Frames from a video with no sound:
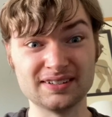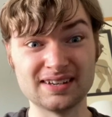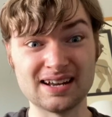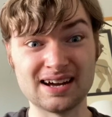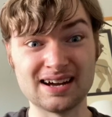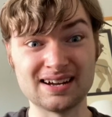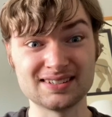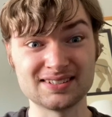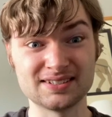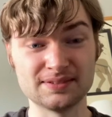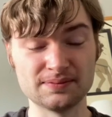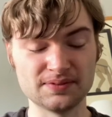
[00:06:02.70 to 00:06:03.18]

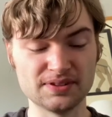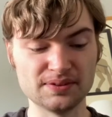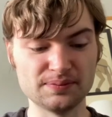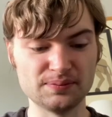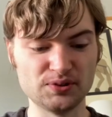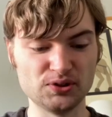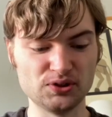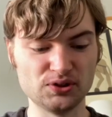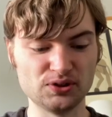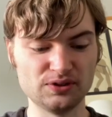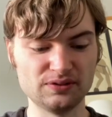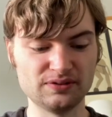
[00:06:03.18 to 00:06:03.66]
act of the
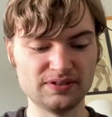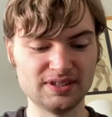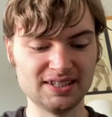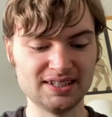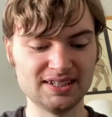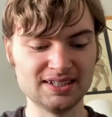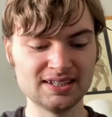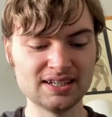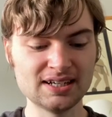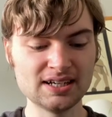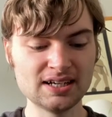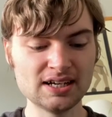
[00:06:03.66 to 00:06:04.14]
movie,
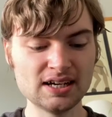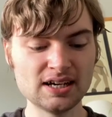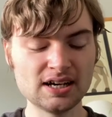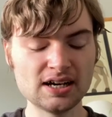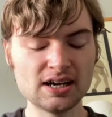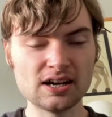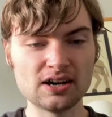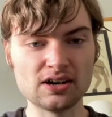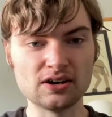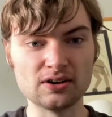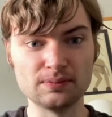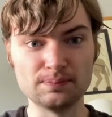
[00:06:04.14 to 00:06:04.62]

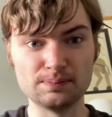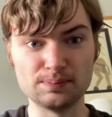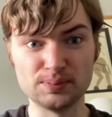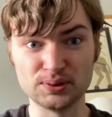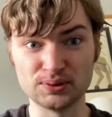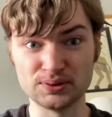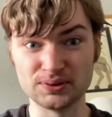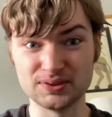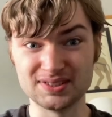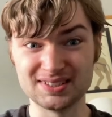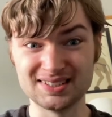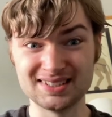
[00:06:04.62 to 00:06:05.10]

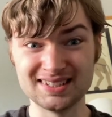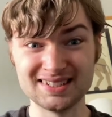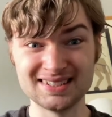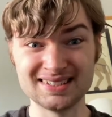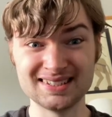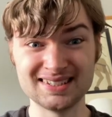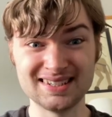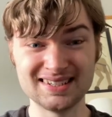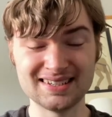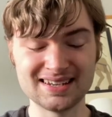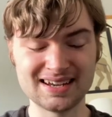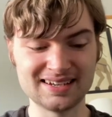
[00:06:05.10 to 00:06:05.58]
because Disney
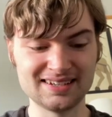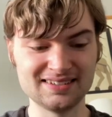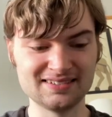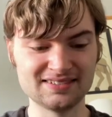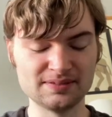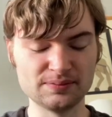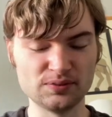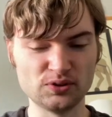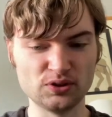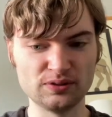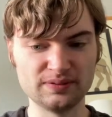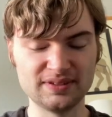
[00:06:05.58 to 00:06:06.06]
nature
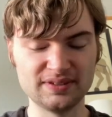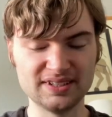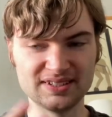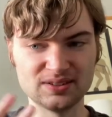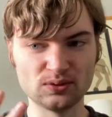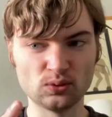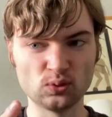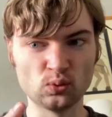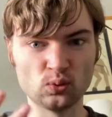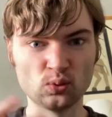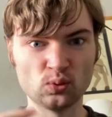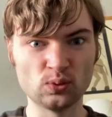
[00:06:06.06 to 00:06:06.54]
movies
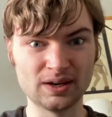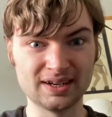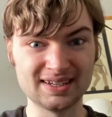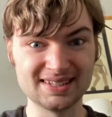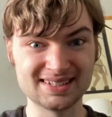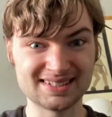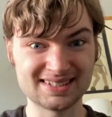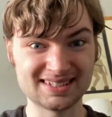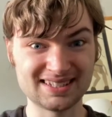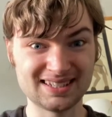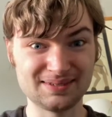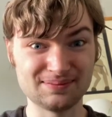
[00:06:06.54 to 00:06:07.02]
always
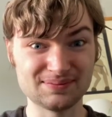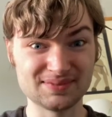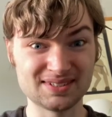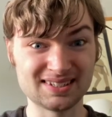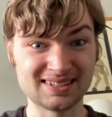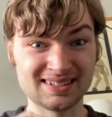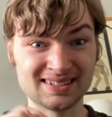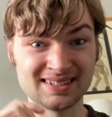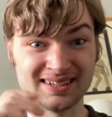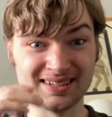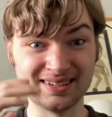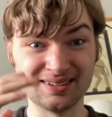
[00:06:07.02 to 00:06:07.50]
seem to
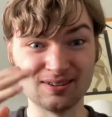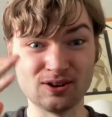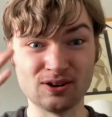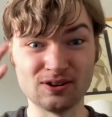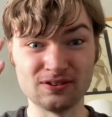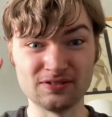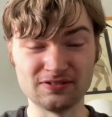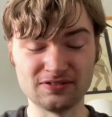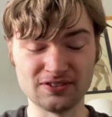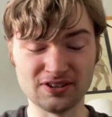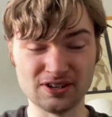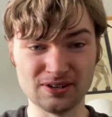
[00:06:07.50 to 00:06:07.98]
kill
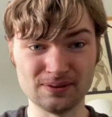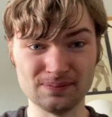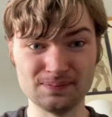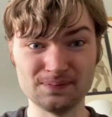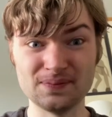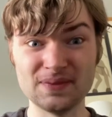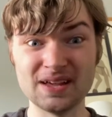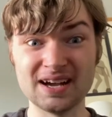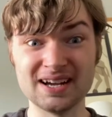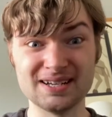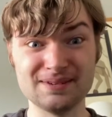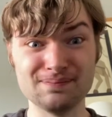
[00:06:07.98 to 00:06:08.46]
off
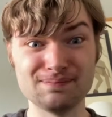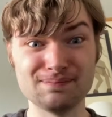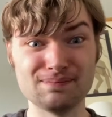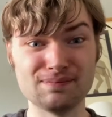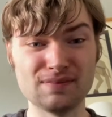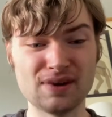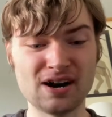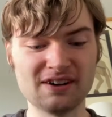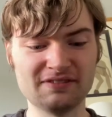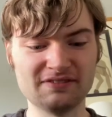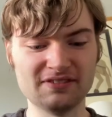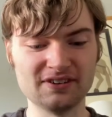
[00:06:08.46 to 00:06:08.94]
a
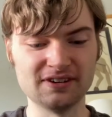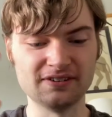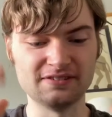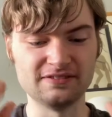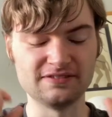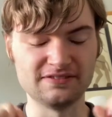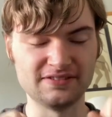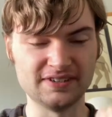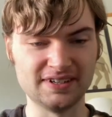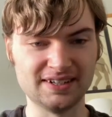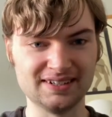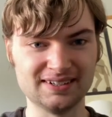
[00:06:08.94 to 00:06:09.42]
mother
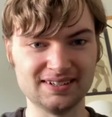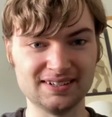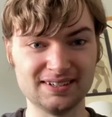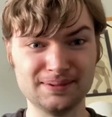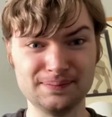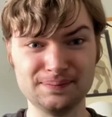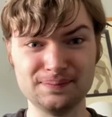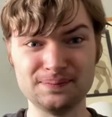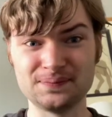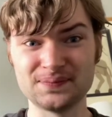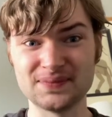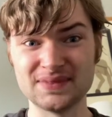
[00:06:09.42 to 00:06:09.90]
figure
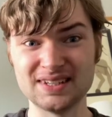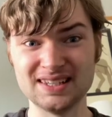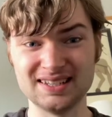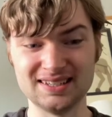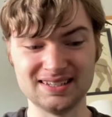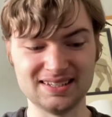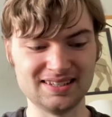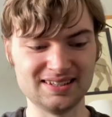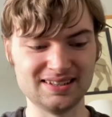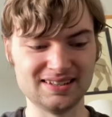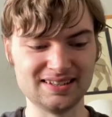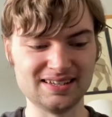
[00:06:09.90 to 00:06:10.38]

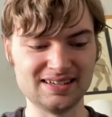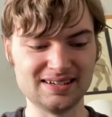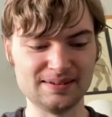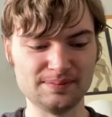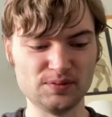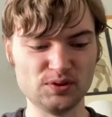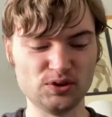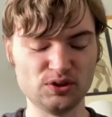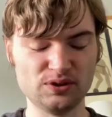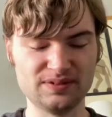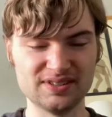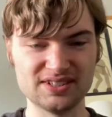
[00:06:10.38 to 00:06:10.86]
in their
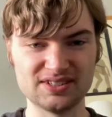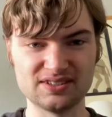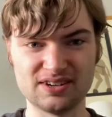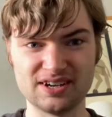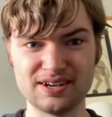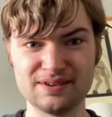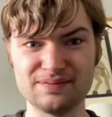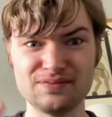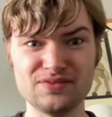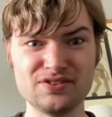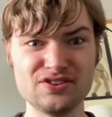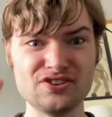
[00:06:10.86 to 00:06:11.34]
movies. I
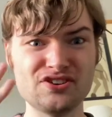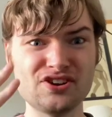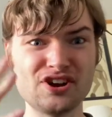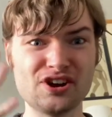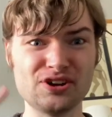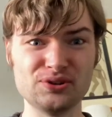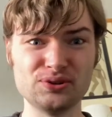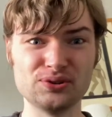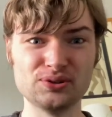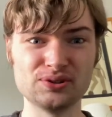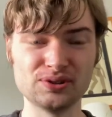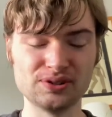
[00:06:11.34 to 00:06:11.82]
have
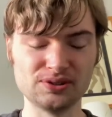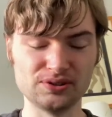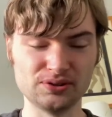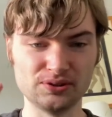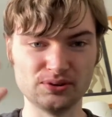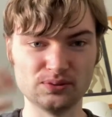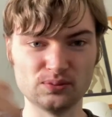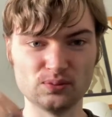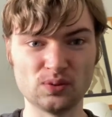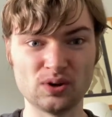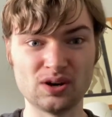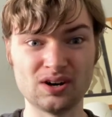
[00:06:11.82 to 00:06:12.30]
no clue
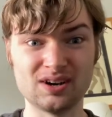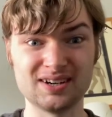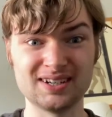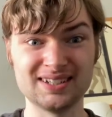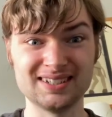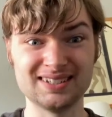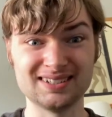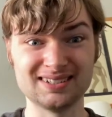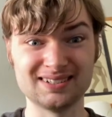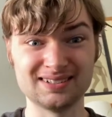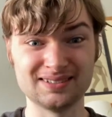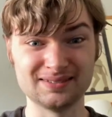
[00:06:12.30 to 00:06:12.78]
why.
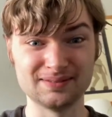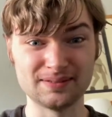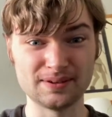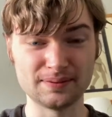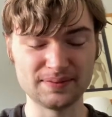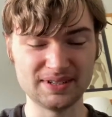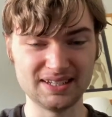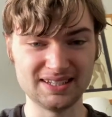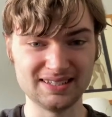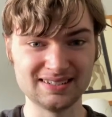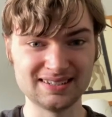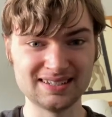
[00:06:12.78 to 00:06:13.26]
I
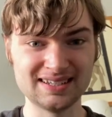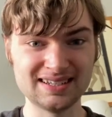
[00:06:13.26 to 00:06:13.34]
mean,